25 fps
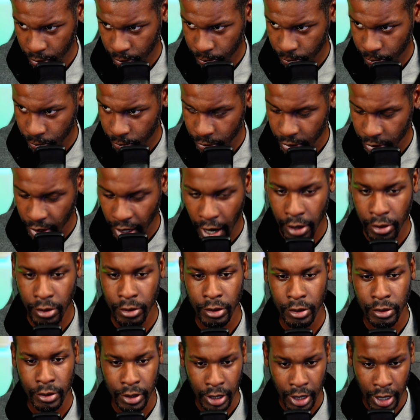gathered
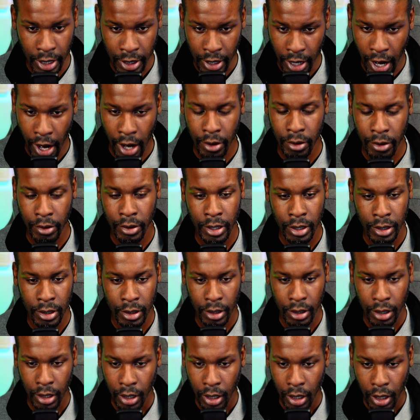an aggregate
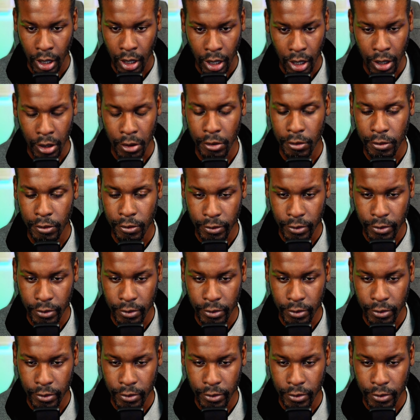of